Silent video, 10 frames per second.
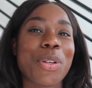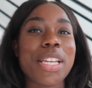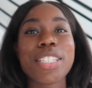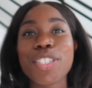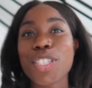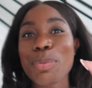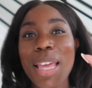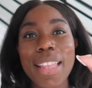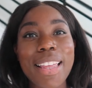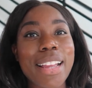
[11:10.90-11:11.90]
Relationships
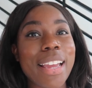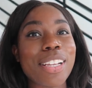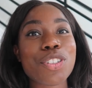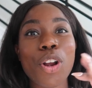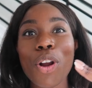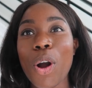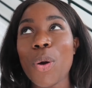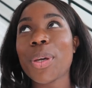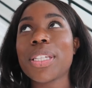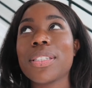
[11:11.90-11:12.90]
at that age are
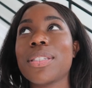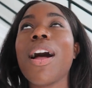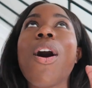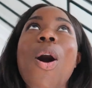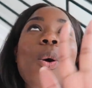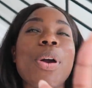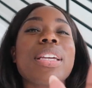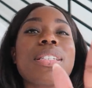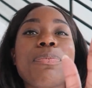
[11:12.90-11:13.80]
always, not always,